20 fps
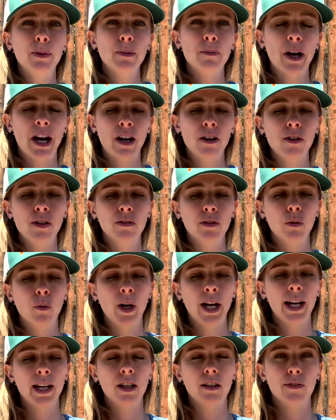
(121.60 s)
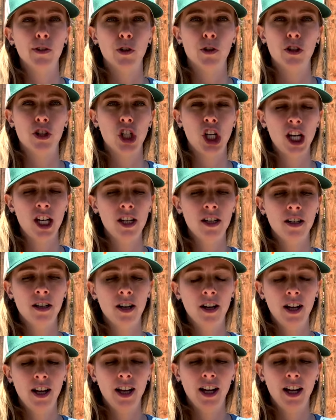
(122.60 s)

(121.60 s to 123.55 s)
them out of the way of your chain.